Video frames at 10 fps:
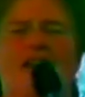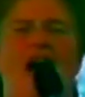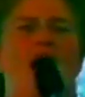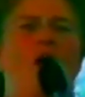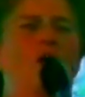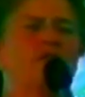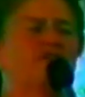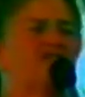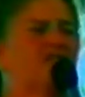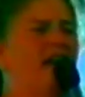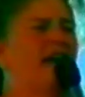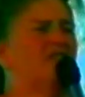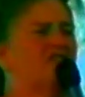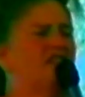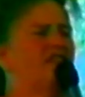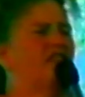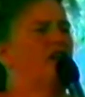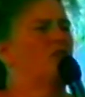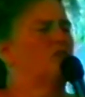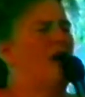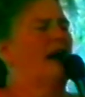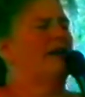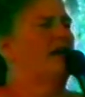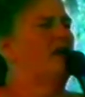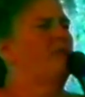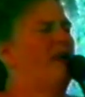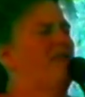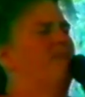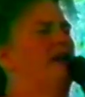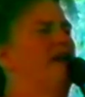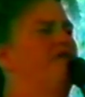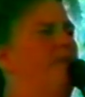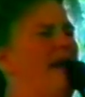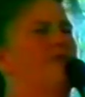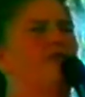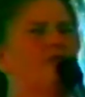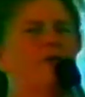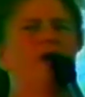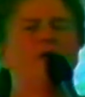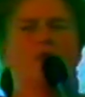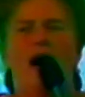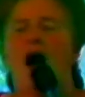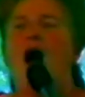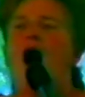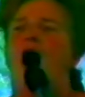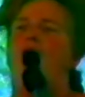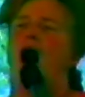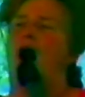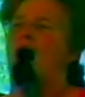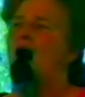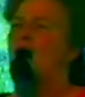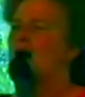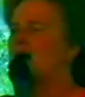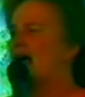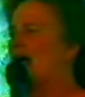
Those things that the Iraqi people have been through are